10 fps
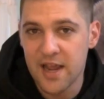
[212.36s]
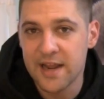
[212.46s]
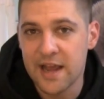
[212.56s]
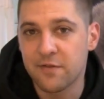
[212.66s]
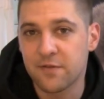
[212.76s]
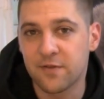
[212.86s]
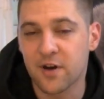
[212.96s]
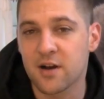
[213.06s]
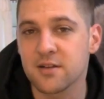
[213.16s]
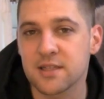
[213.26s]
PDF
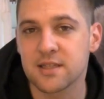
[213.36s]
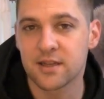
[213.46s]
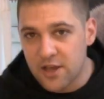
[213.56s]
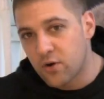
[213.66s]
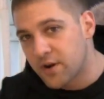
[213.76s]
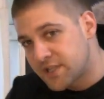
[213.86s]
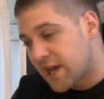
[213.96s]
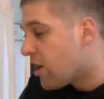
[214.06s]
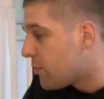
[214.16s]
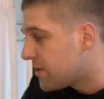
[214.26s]
files in order to
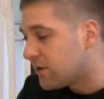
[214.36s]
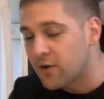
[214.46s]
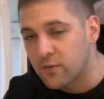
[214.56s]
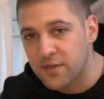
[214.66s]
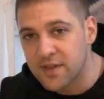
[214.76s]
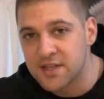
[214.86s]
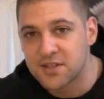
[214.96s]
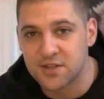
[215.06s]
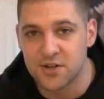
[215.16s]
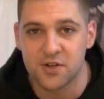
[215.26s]
help you along with these
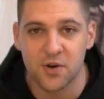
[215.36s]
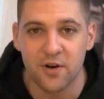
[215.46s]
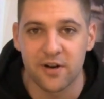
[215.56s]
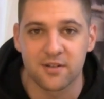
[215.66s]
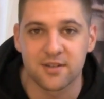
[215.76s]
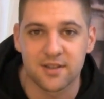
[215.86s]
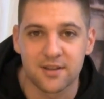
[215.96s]
tutorials.